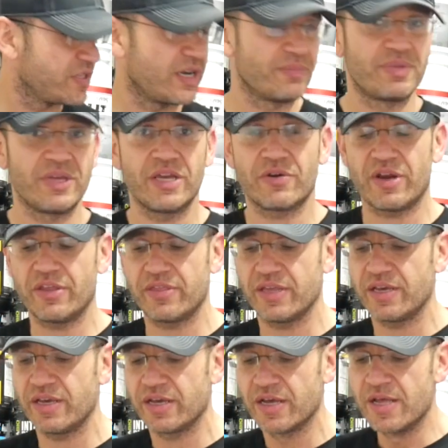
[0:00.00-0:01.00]
tub here, I
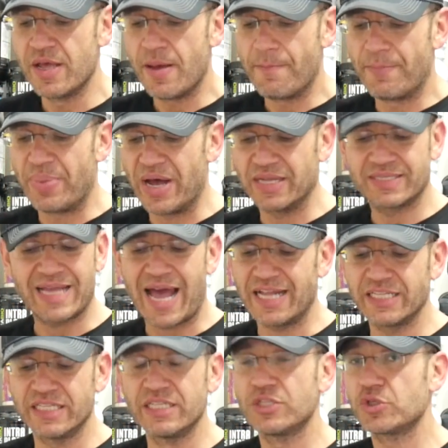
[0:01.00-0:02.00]
think. But
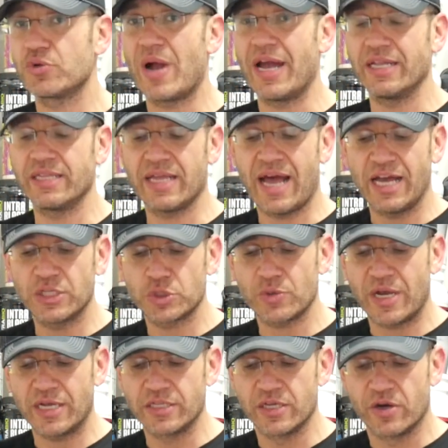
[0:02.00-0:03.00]
I didn't try it. I
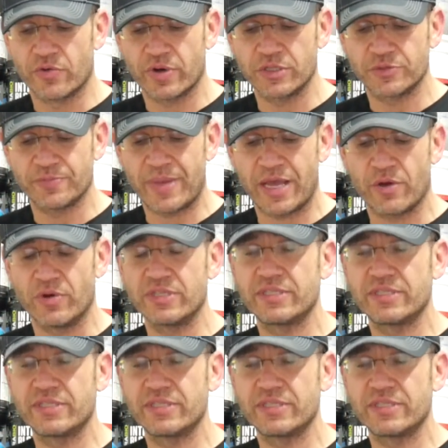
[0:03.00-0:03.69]
tried the orange mango.